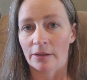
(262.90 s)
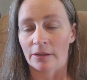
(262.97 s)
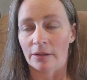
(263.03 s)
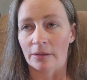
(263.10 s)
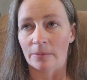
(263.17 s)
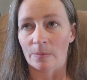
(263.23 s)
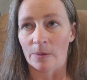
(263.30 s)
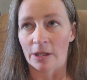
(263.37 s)

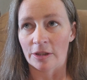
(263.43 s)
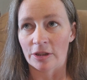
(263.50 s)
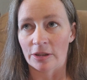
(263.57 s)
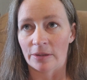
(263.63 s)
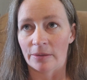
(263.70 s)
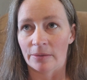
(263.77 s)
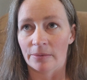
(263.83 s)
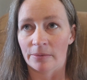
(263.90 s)

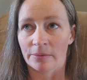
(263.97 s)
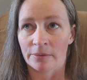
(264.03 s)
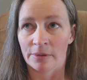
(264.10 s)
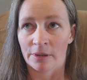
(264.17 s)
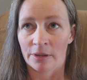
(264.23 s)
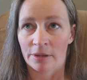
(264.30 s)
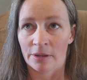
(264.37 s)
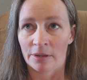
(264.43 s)
watching
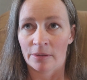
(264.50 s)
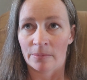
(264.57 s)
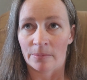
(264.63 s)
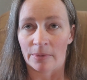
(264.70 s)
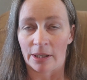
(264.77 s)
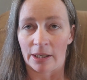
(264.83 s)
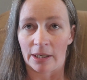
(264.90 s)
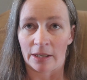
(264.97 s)

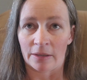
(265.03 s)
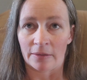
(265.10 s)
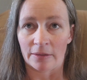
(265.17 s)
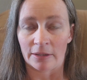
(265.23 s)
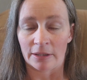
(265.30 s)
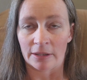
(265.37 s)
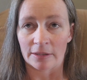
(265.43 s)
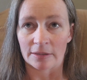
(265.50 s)
my
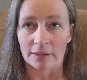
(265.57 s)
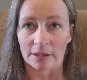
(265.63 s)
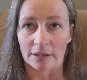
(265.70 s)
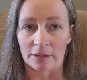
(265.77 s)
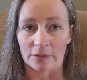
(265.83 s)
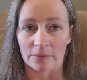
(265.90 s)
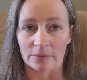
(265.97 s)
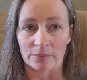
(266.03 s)
analytics,
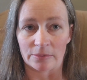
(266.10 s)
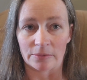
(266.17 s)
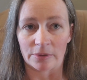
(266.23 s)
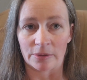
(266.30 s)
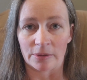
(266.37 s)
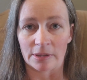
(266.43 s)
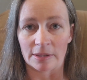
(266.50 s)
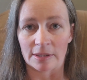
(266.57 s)
like you
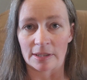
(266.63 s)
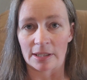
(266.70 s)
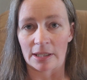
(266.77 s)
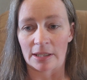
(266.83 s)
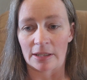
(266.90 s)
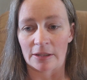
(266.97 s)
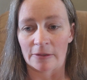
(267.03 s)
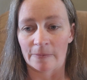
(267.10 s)
can
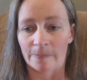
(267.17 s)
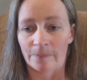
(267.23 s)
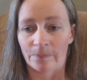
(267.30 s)
see